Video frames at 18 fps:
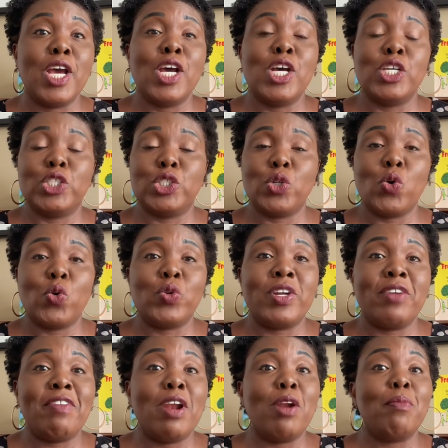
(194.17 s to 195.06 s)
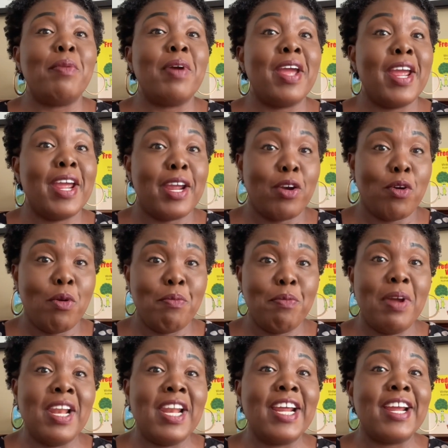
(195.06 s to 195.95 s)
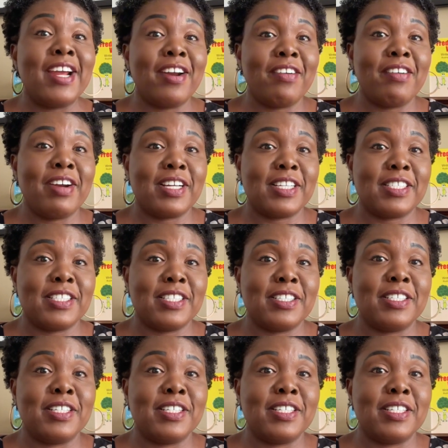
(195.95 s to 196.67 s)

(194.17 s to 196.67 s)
So develop a compelling character.